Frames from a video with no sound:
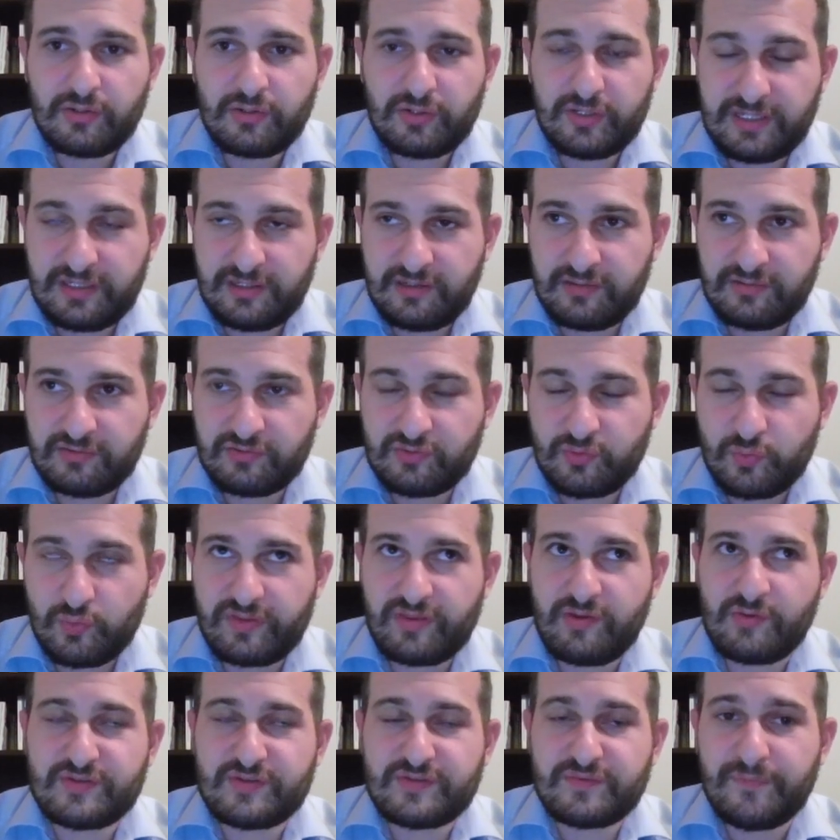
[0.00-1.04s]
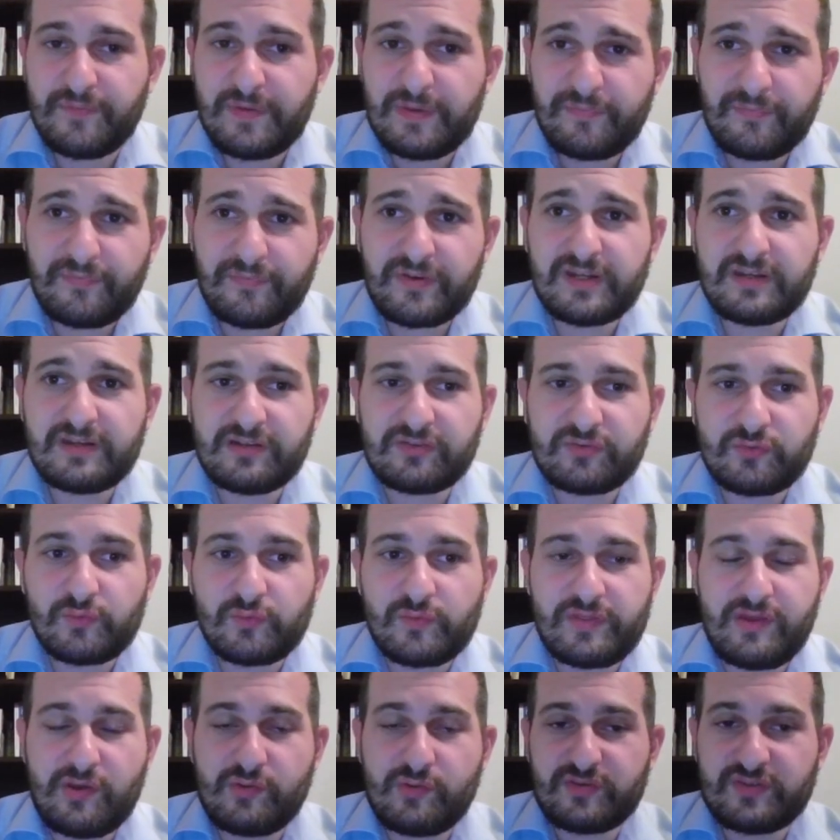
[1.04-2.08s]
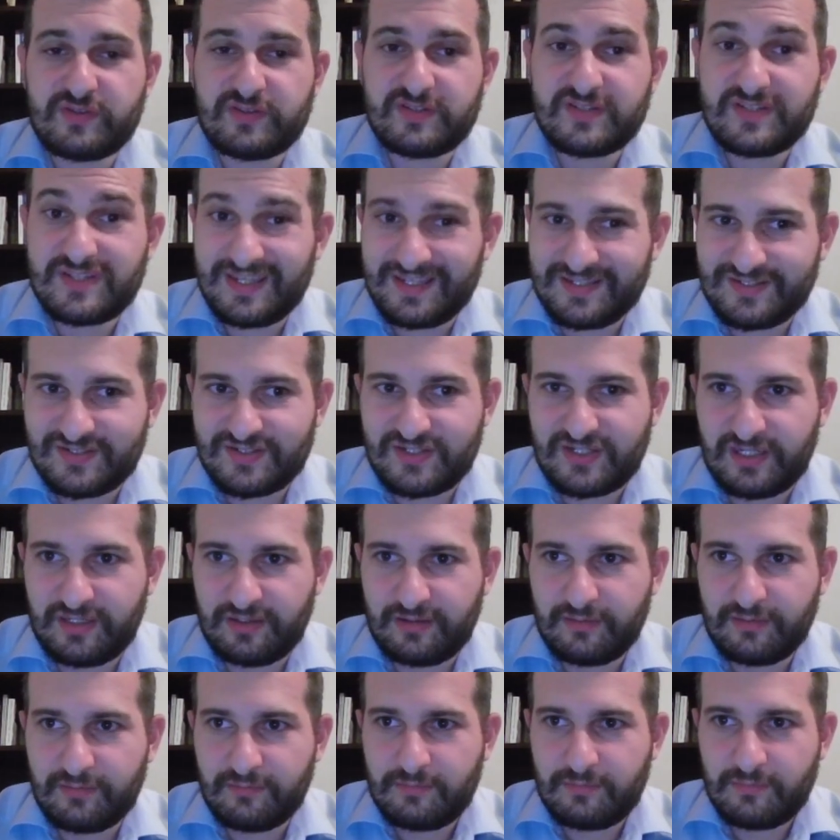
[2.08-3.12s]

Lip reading: in 2015 and 2016.